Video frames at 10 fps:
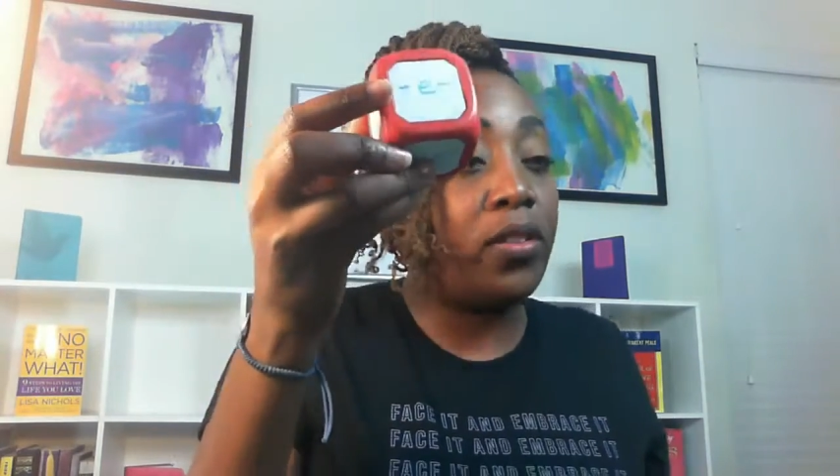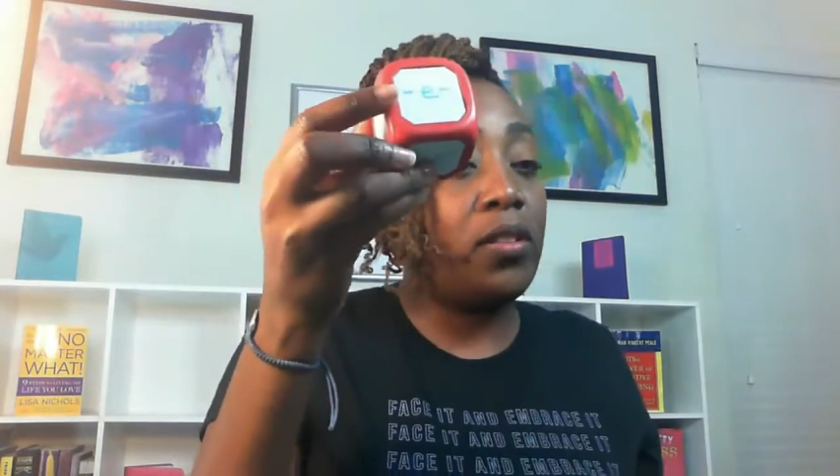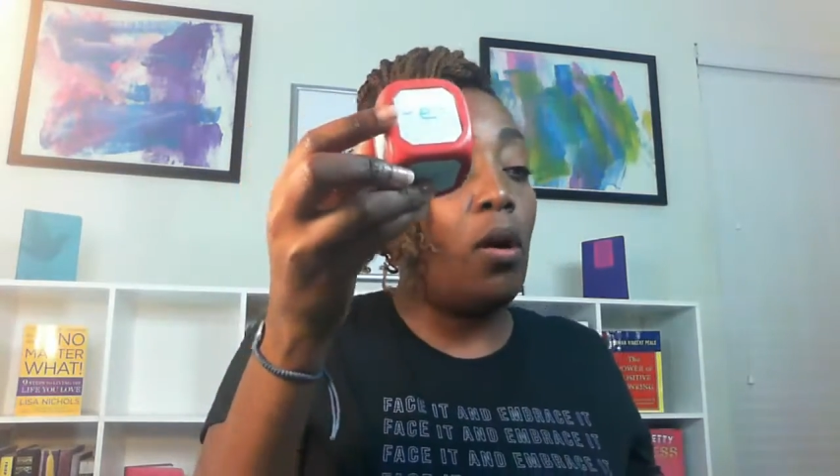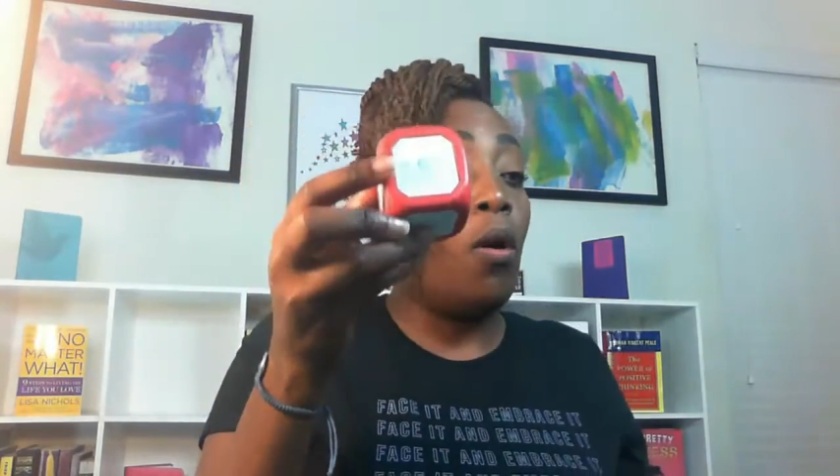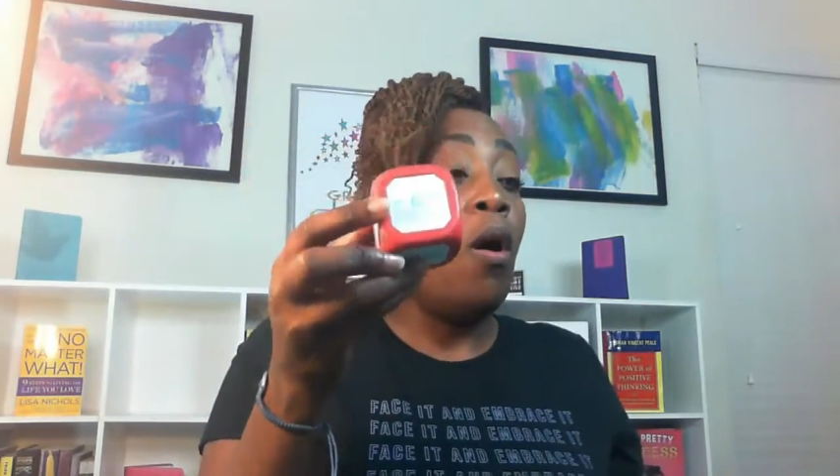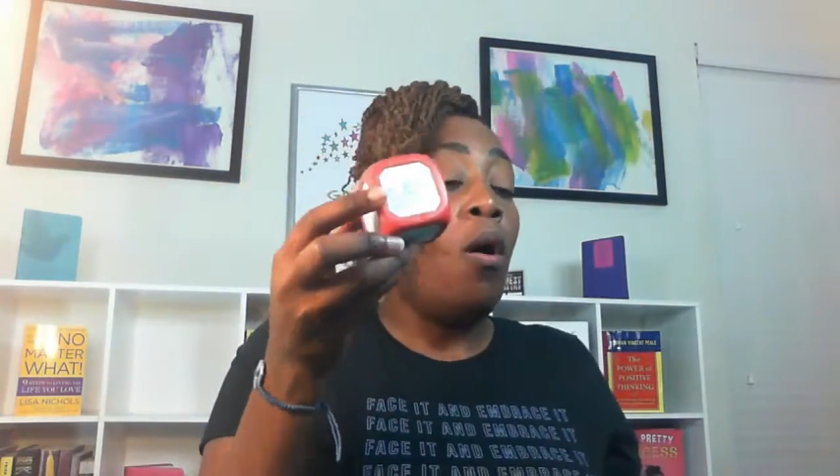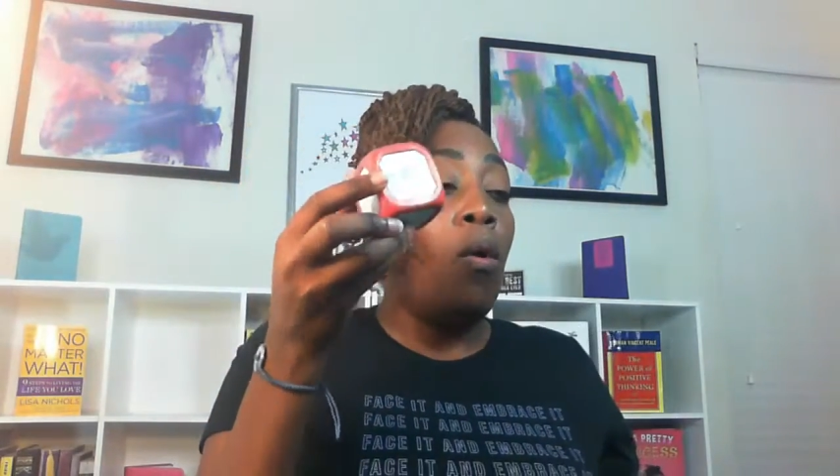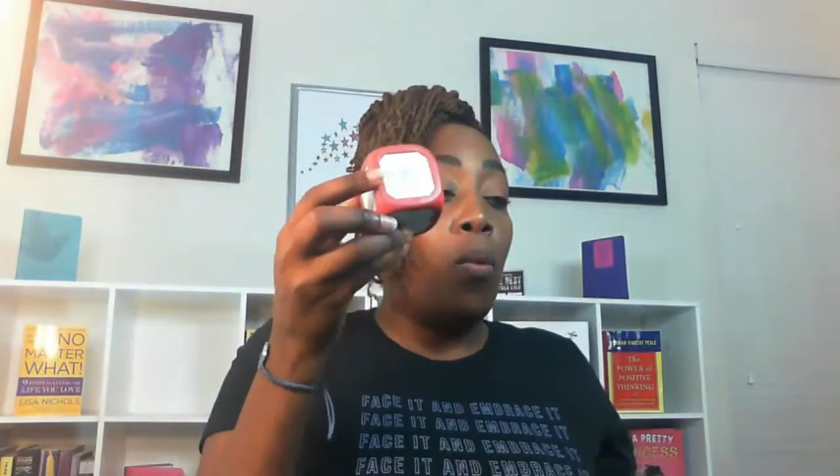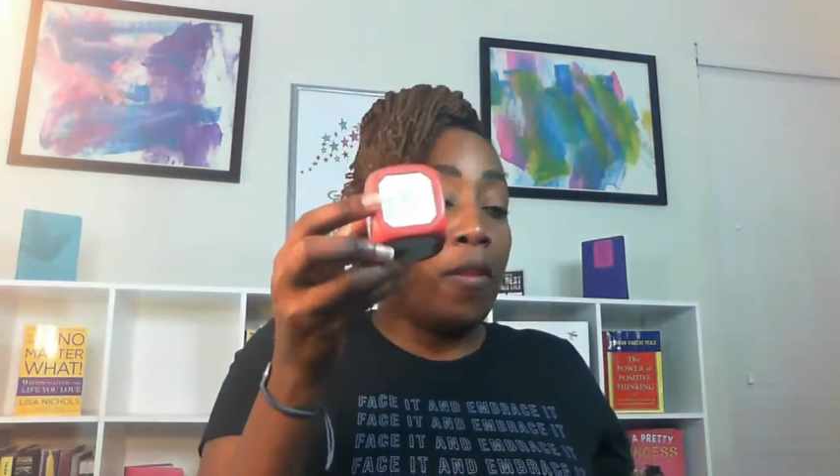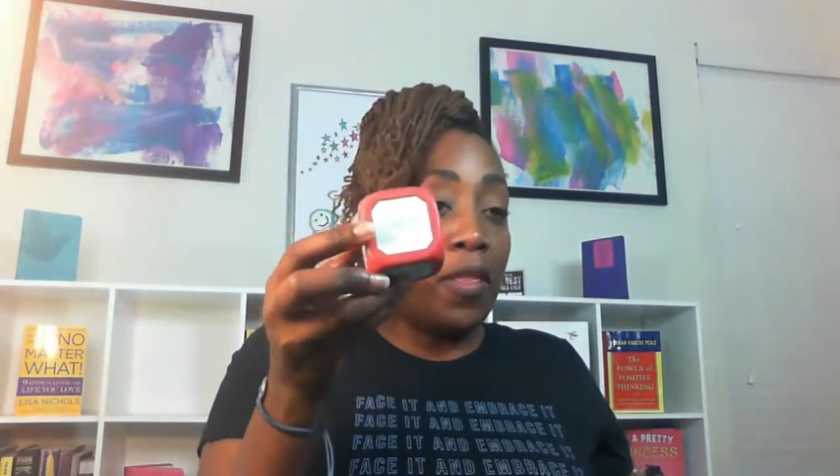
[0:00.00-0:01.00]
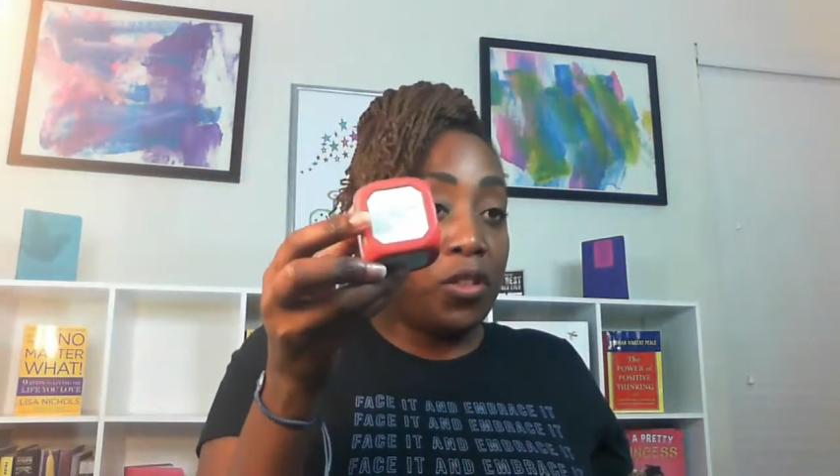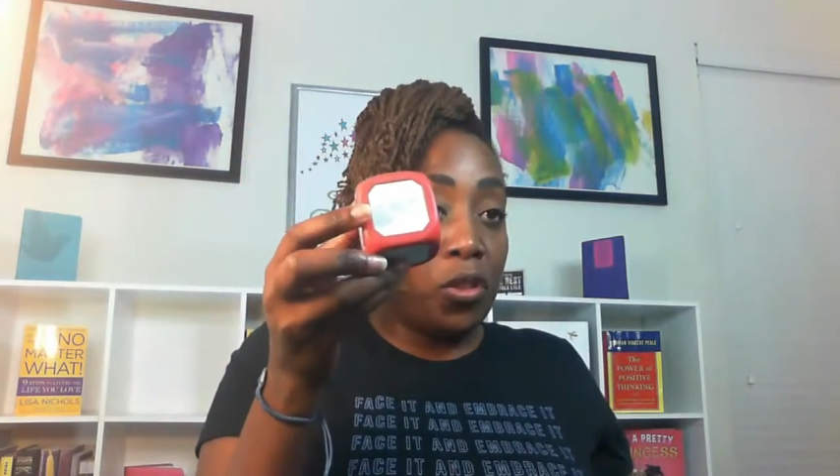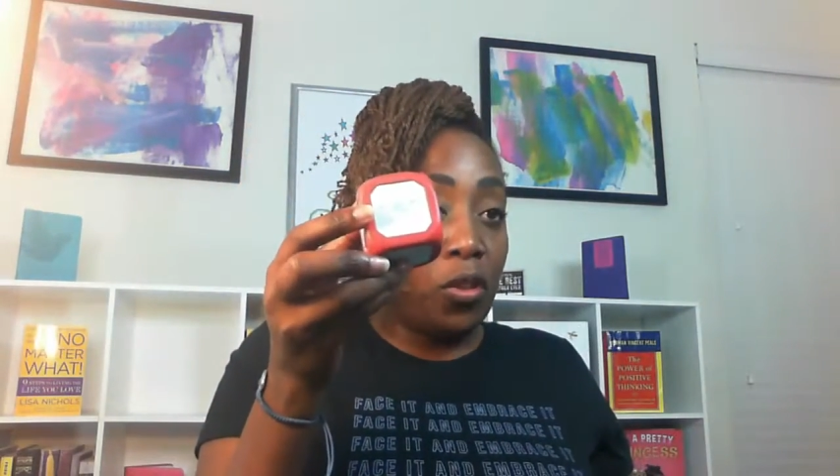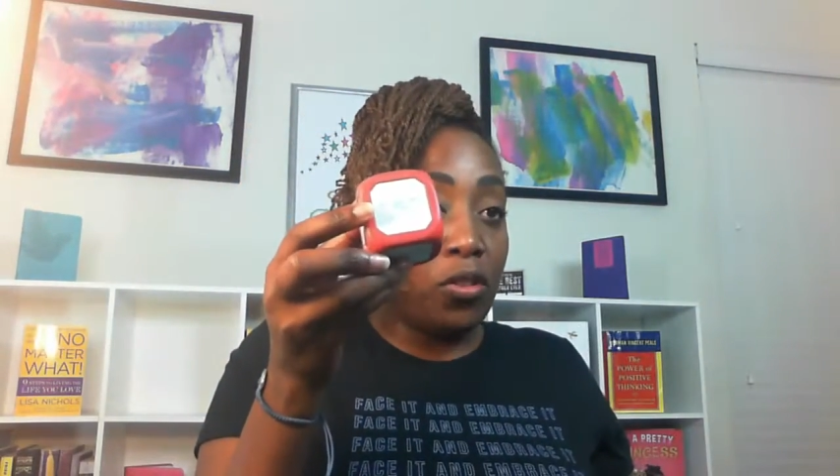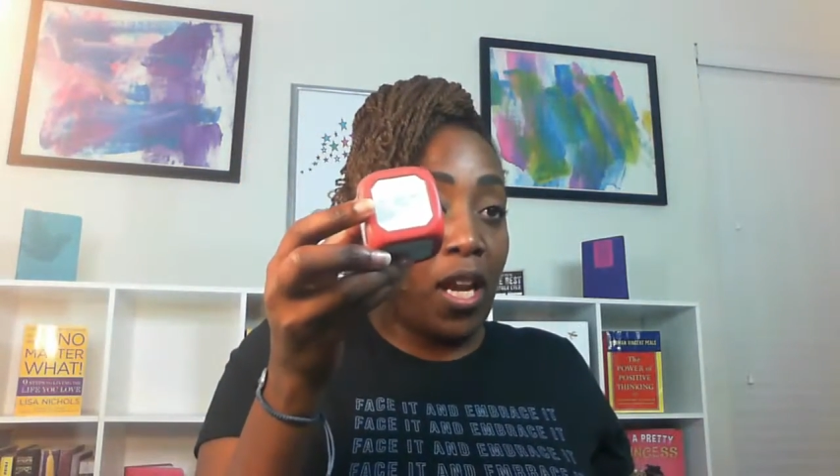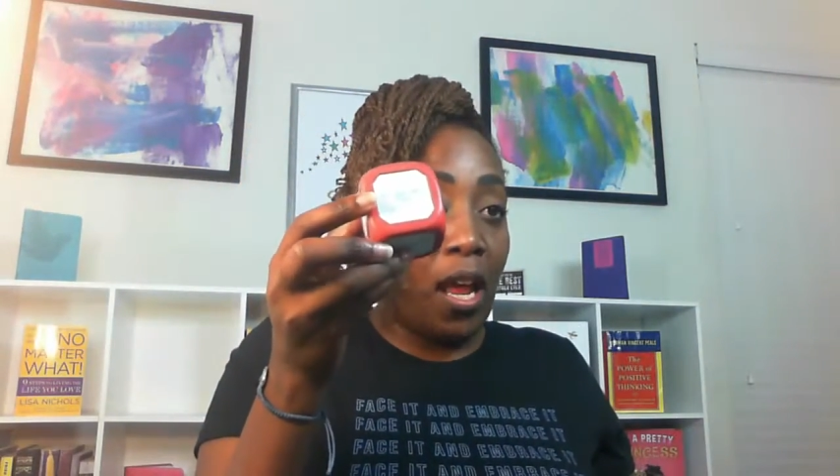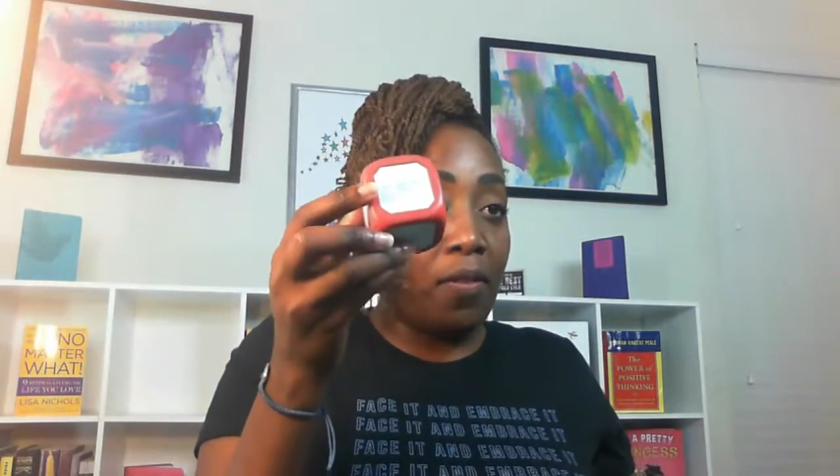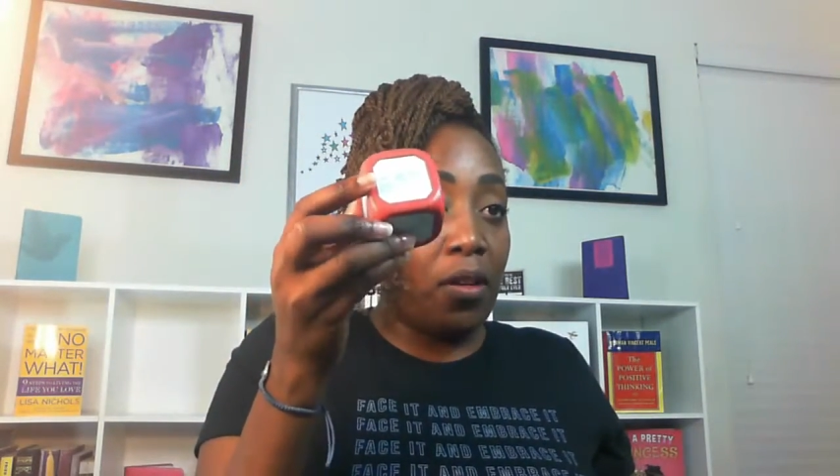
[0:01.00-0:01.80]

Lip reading: So what the children have